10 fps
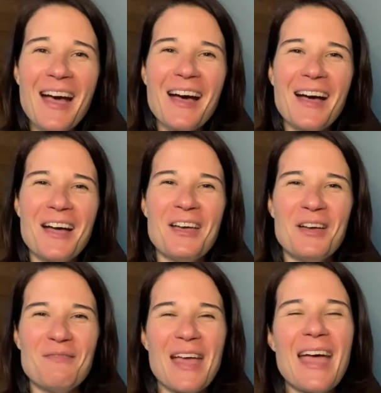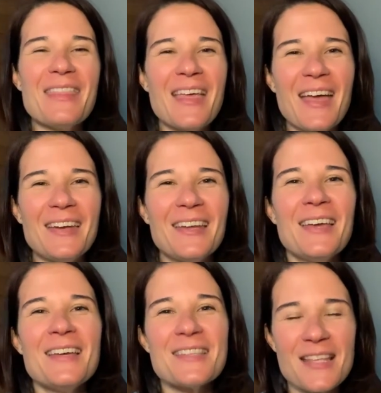And then
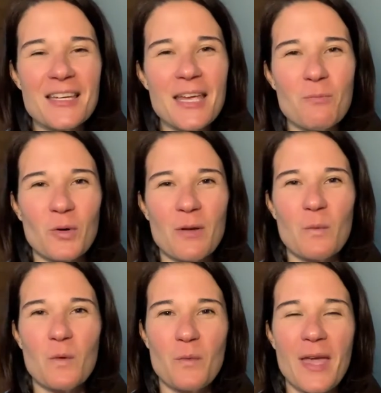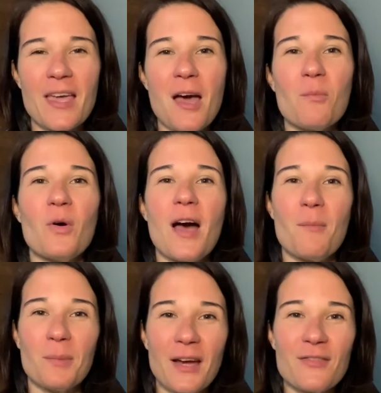Sunday morning when we wake up, we'll
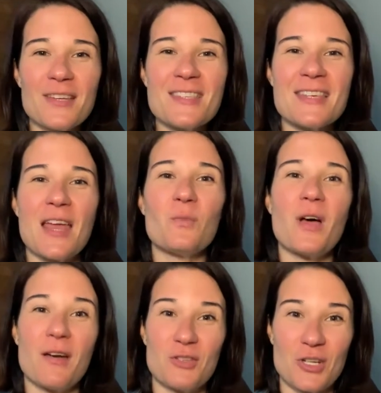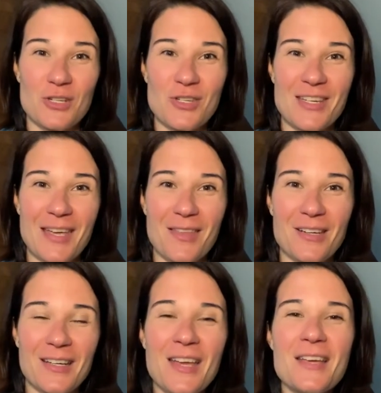have breakfast and we'll have church together.